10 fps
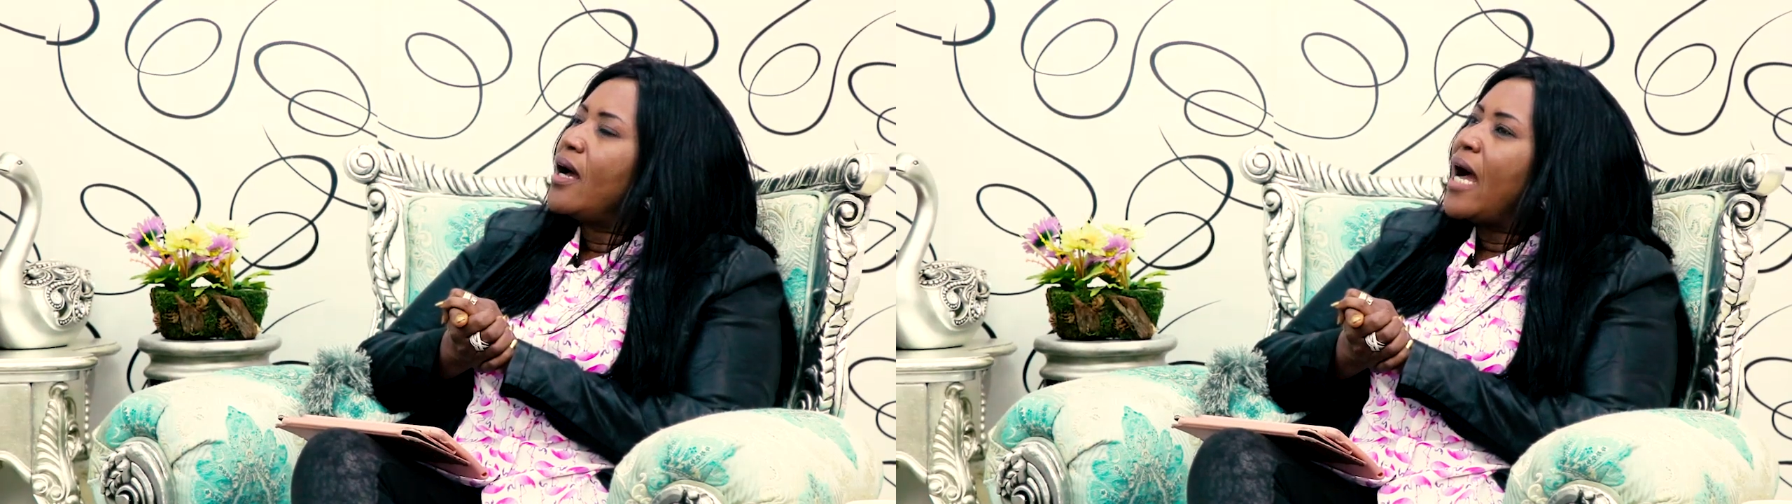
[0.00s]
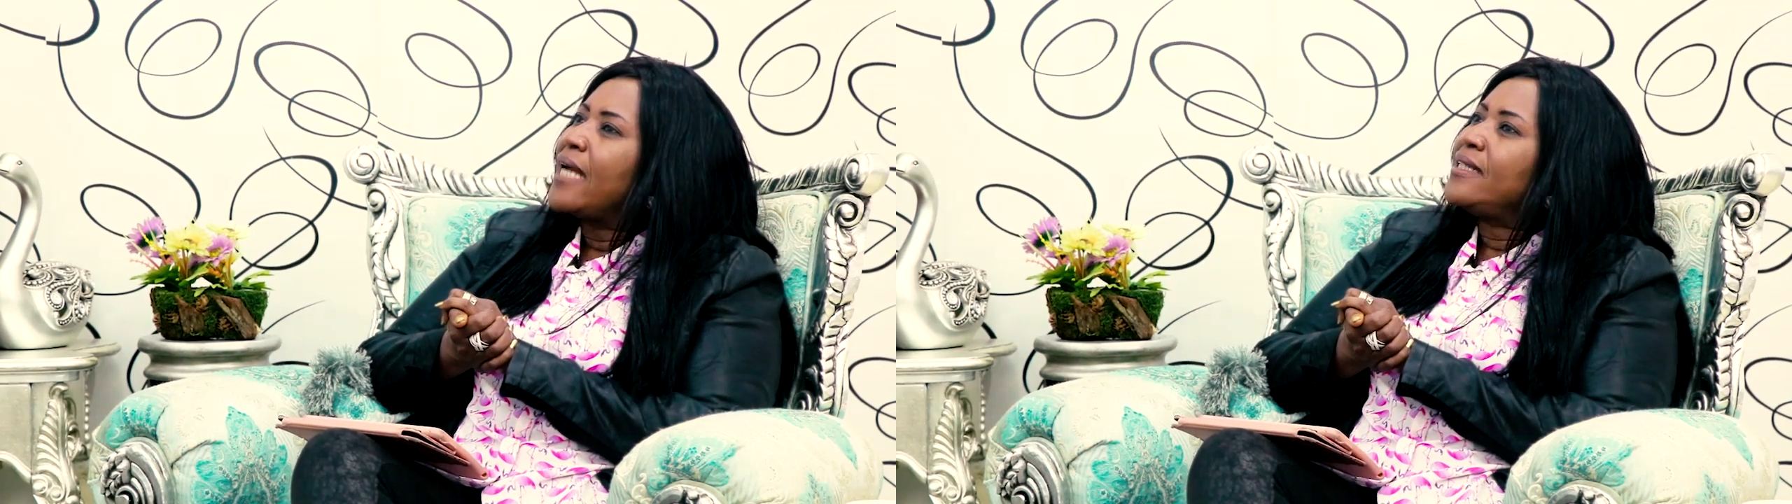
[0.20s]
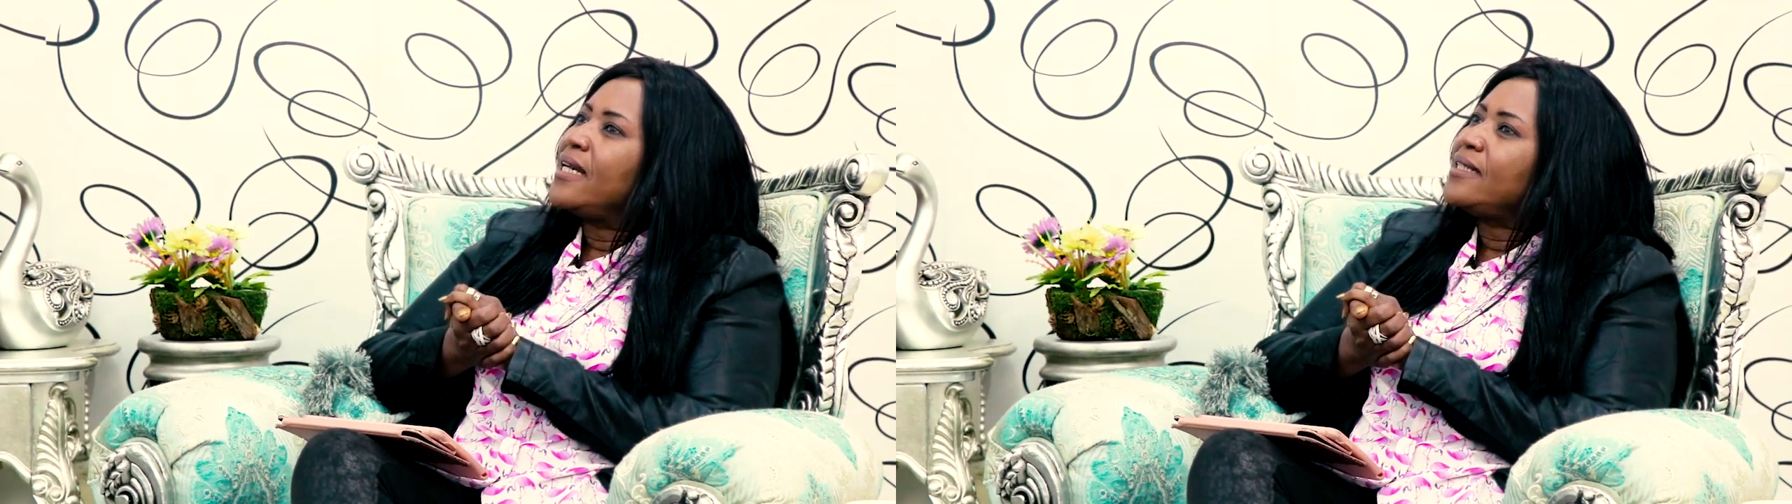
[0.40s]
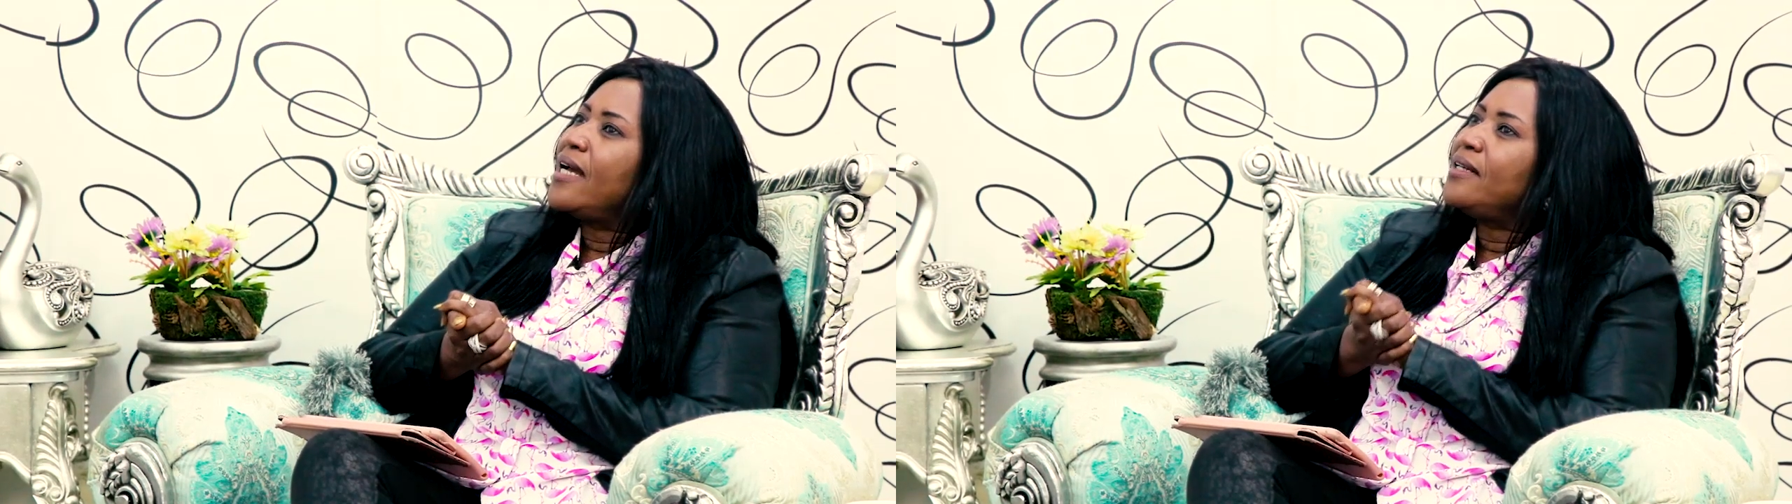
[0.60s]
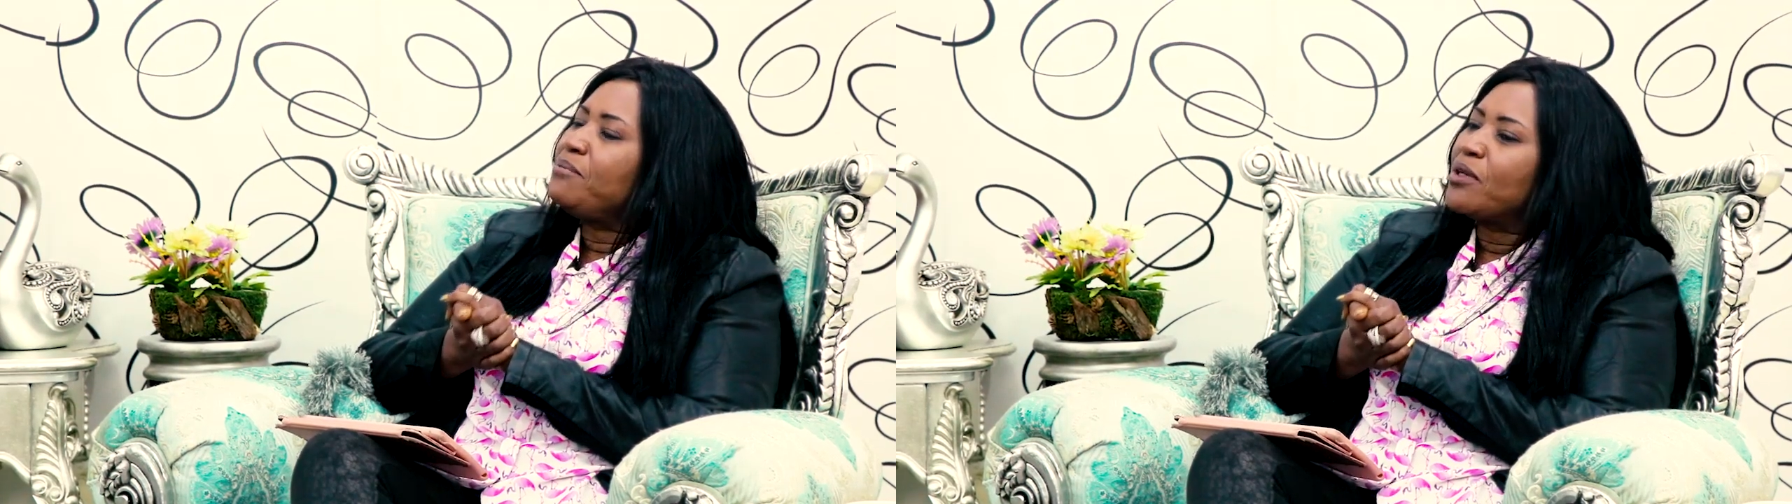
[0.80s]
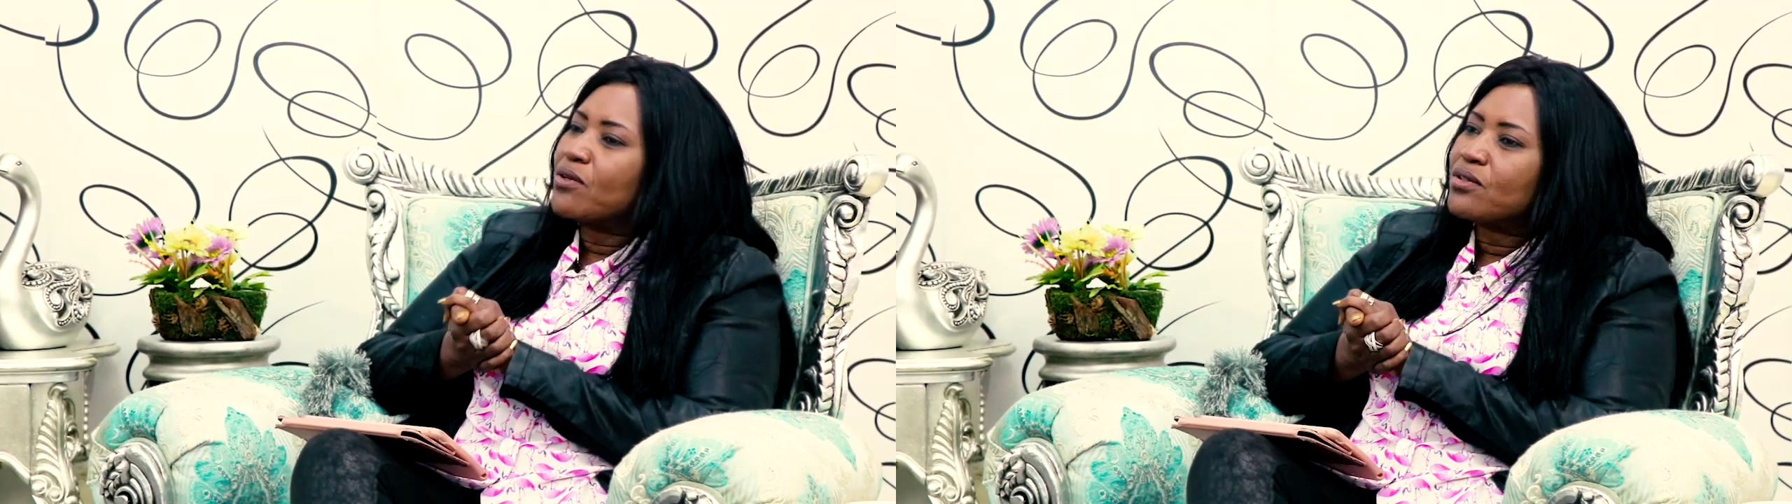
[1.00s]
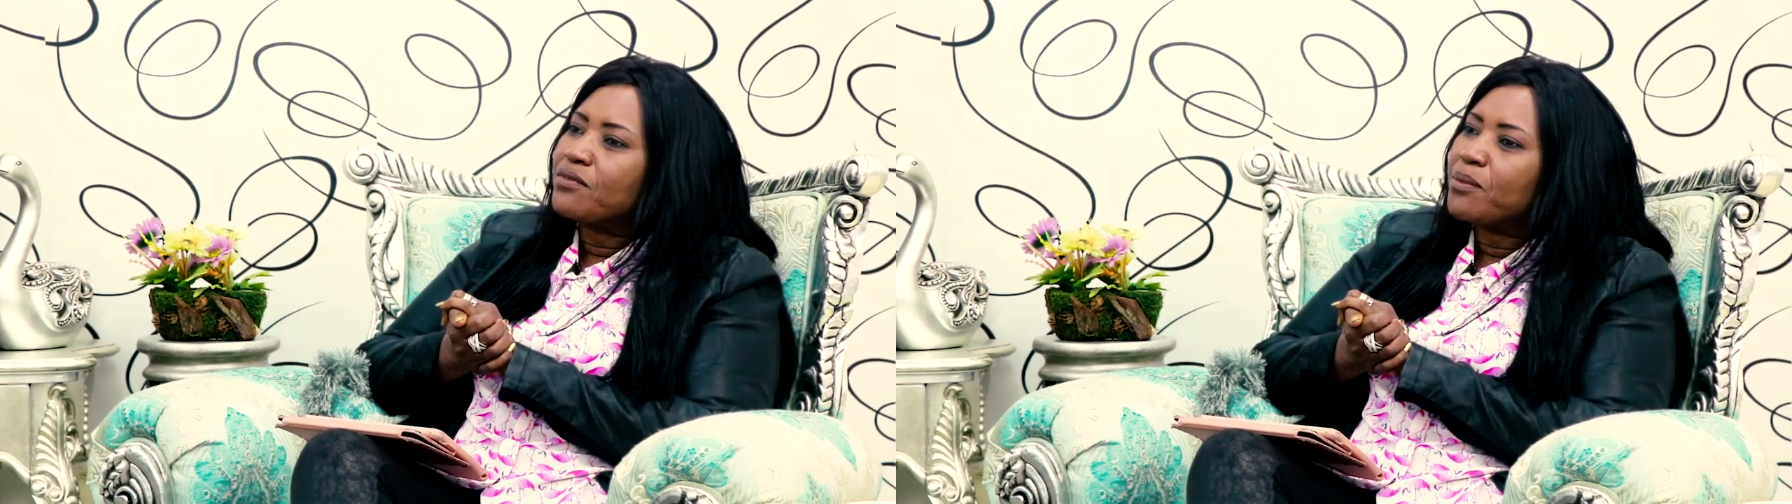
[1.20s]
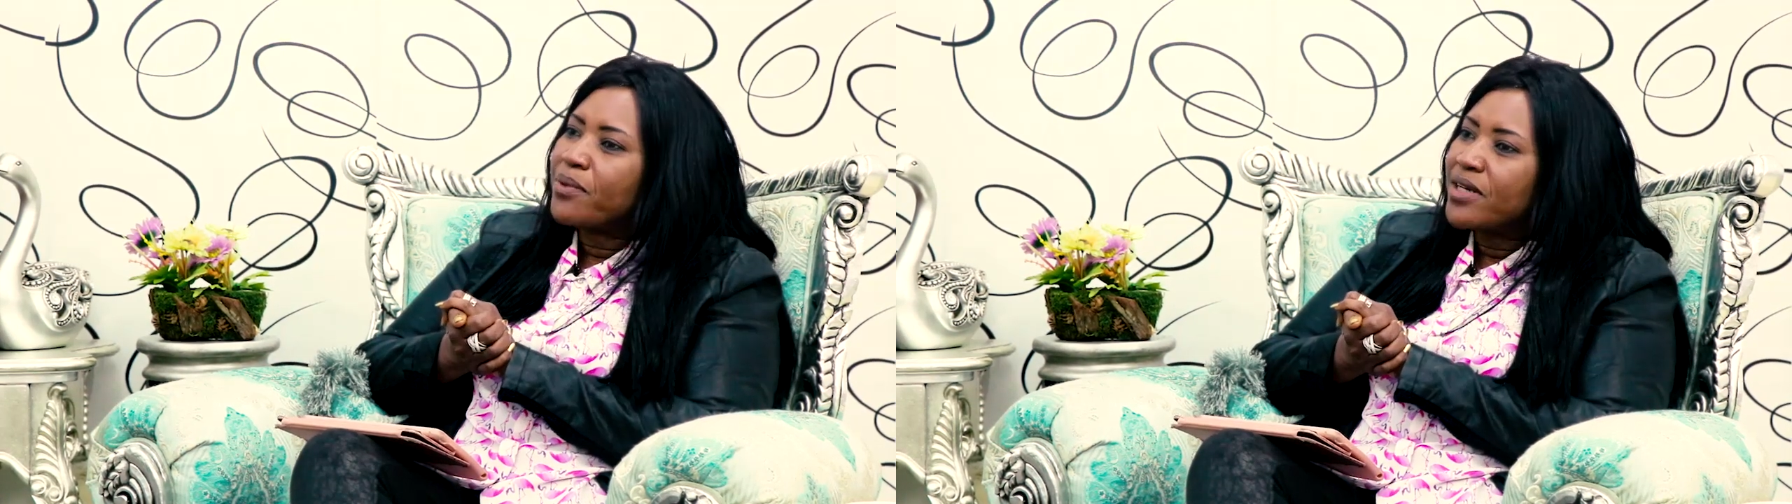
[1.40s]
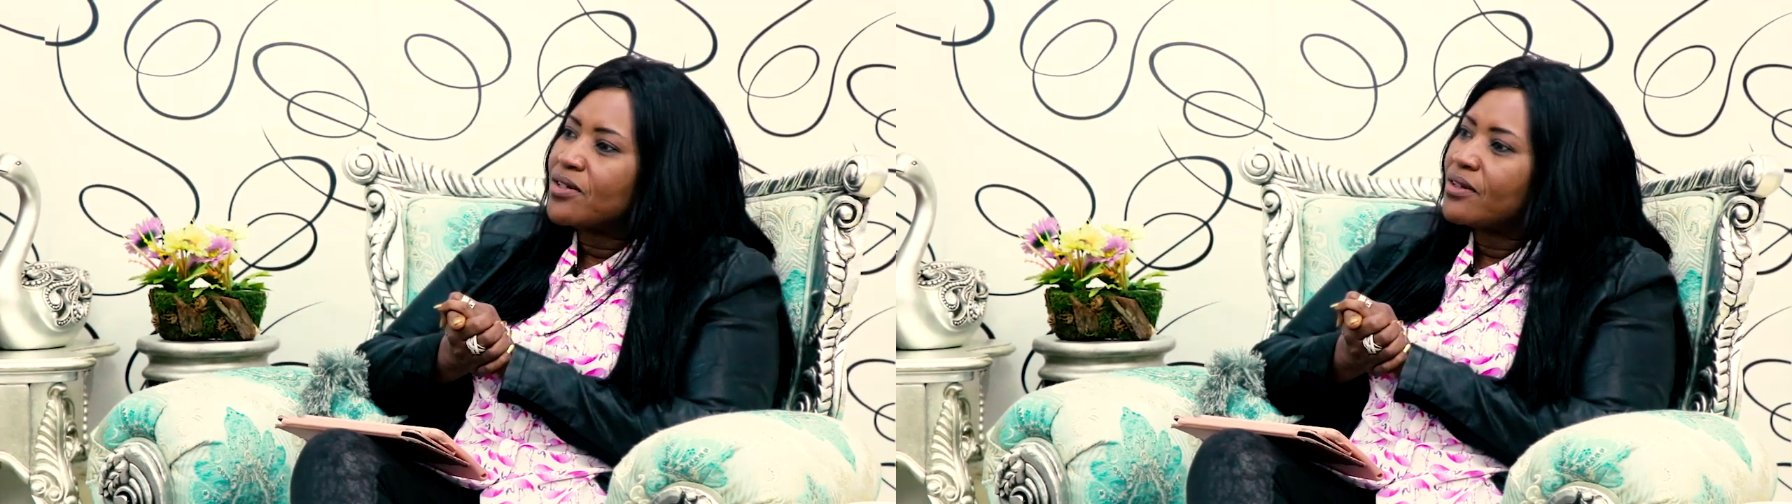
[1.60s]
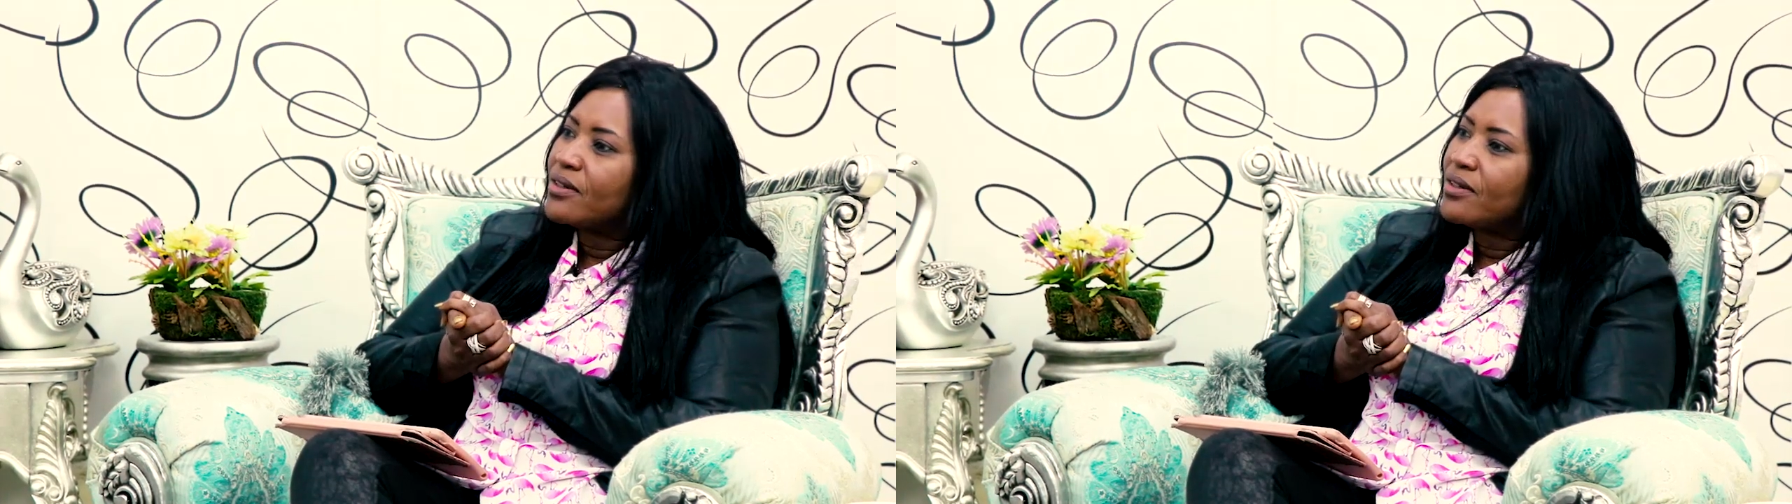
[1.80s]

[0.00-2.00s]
I dated him because of the pressure